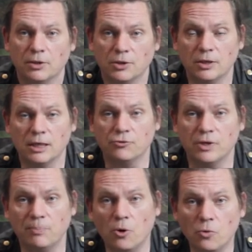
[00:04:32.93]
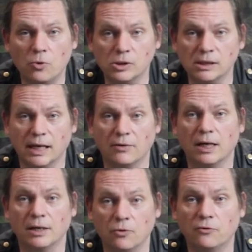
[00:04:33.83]
So you literally pour water down it
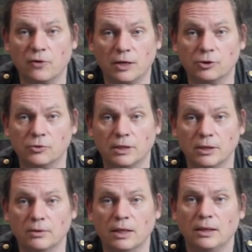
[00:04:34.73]
and it will flush your loo.